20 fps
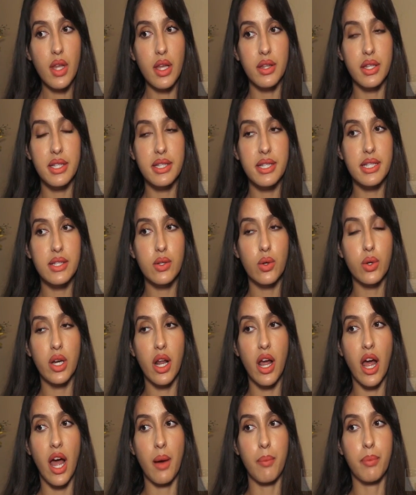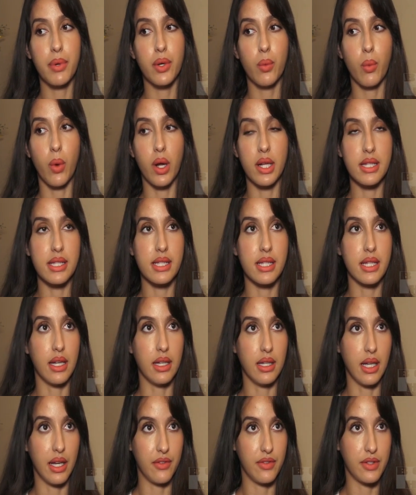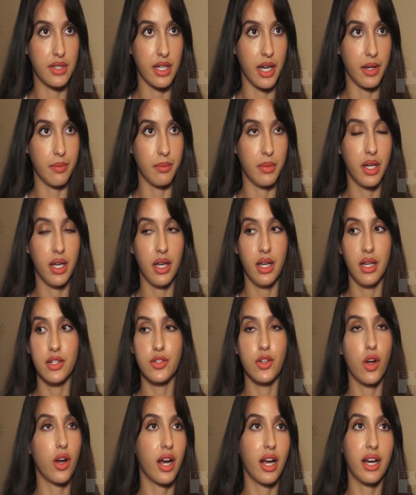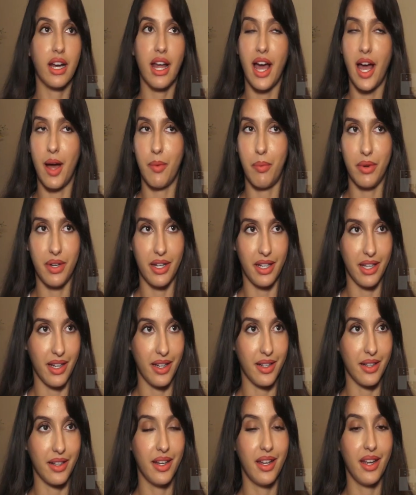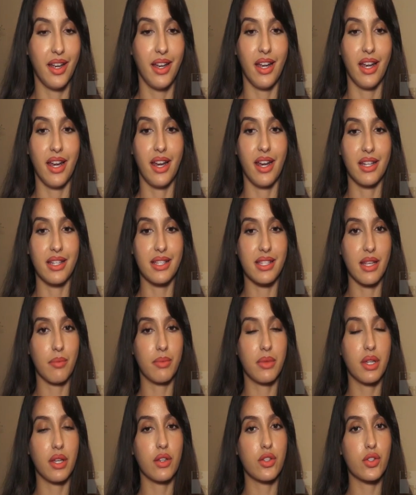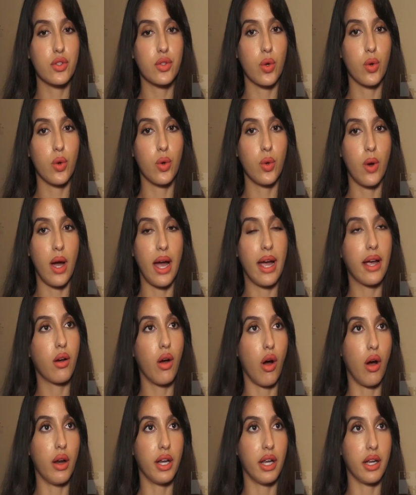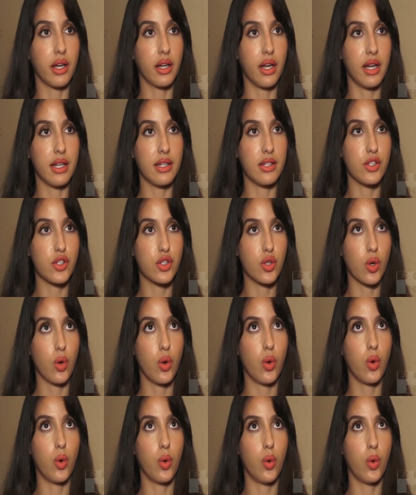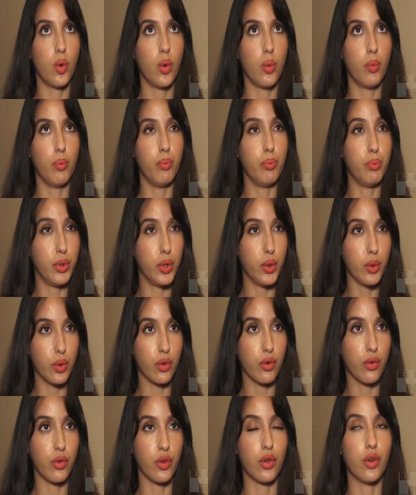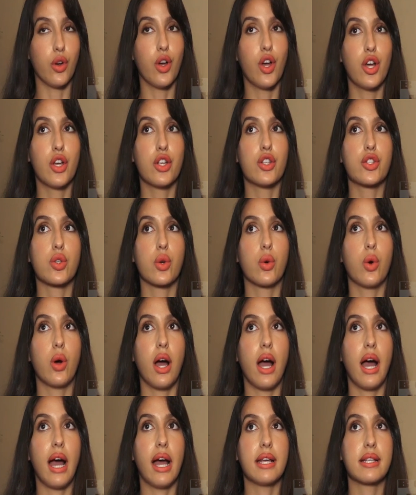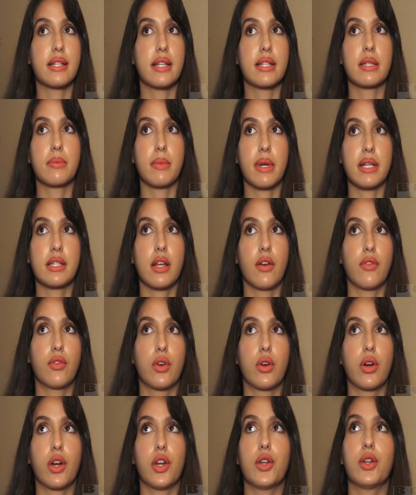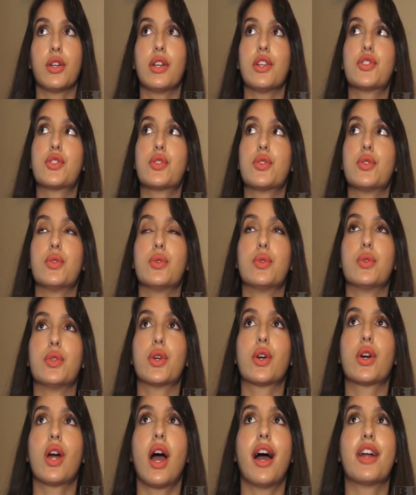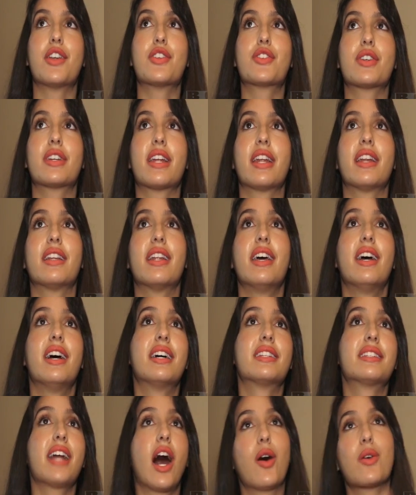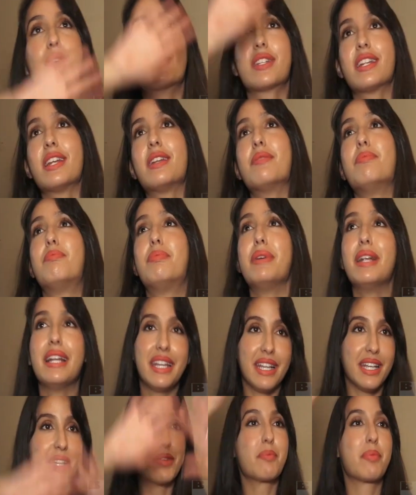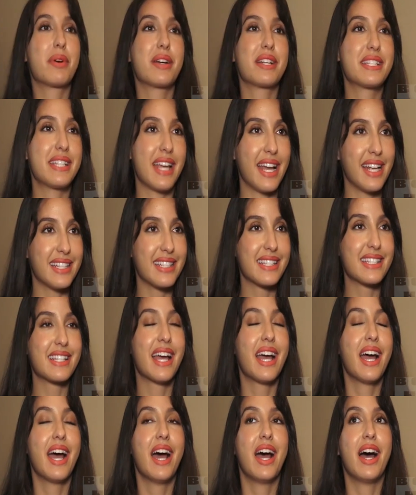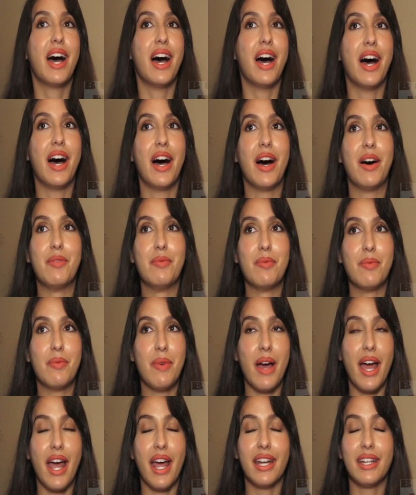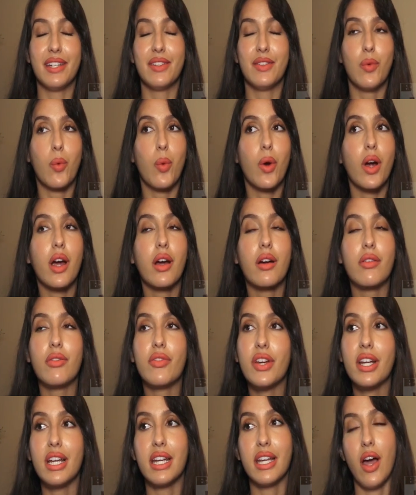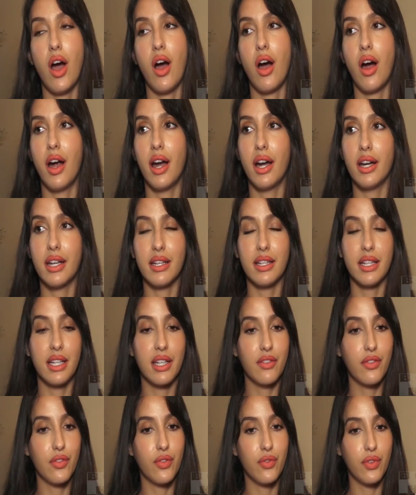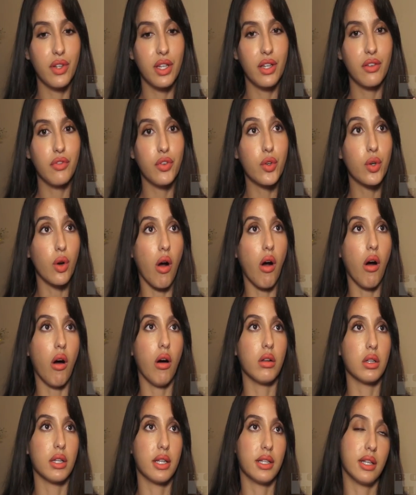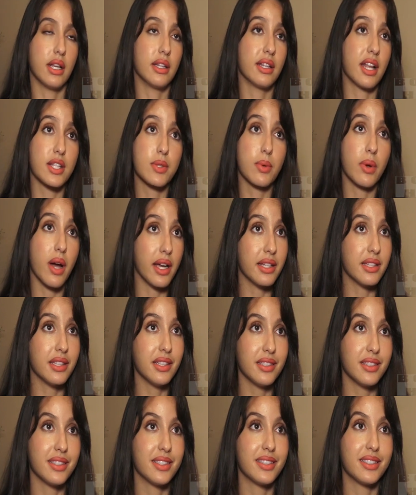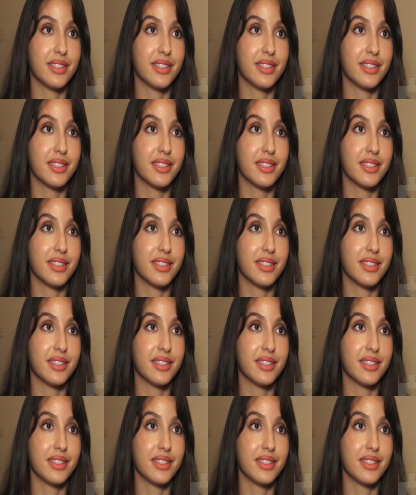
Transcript: this is going to happen once in a lifetime. It's not going to happen again it's something so iconic and so beautiful. So I said to myself, Nora, you need to do your hundred and thousand and billion percent um, and work really hard and give give your all. And, and that's what I did.